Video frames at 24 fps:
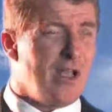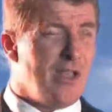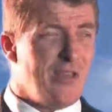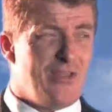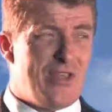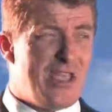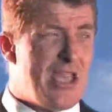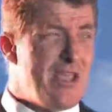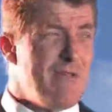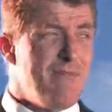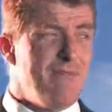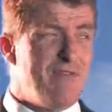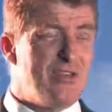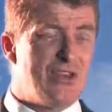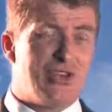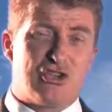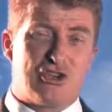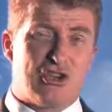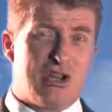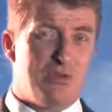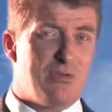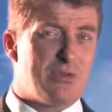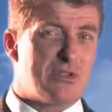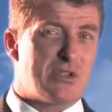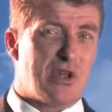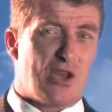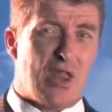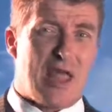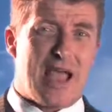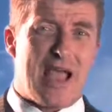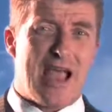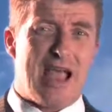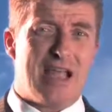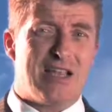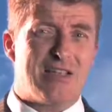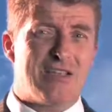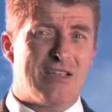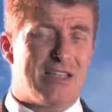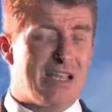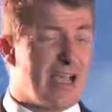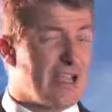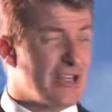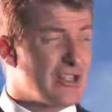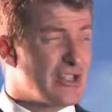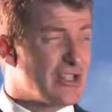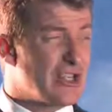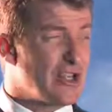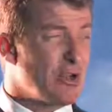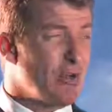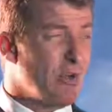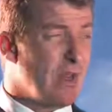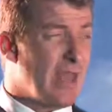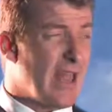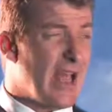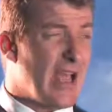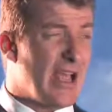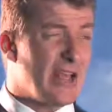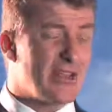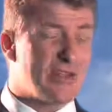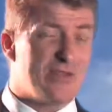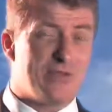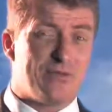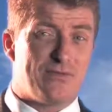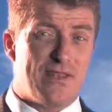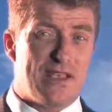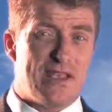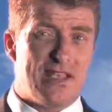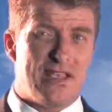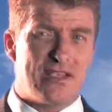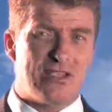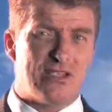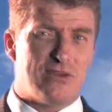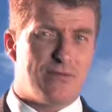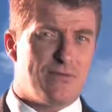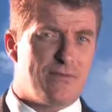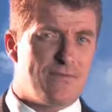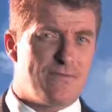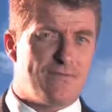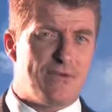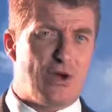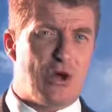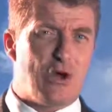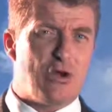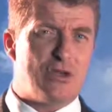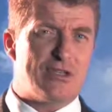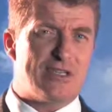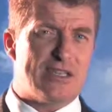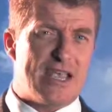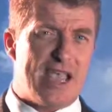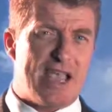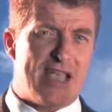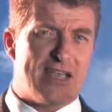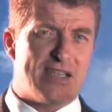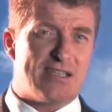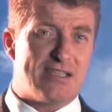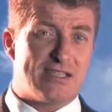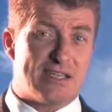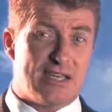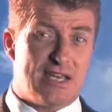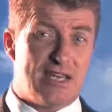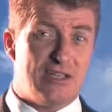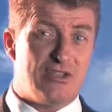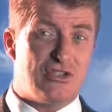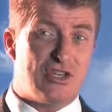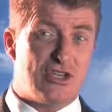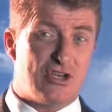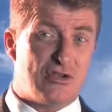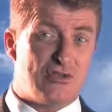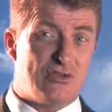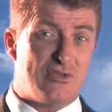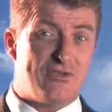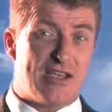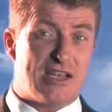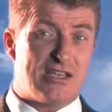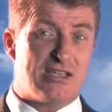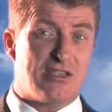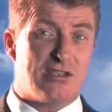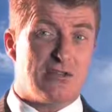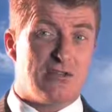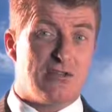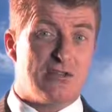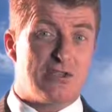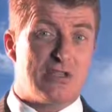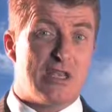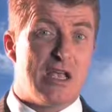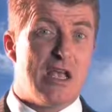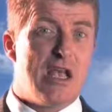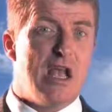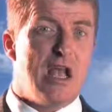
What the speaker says: The inventory was large. They had 2 large spheres and 48 cylindrical vessels,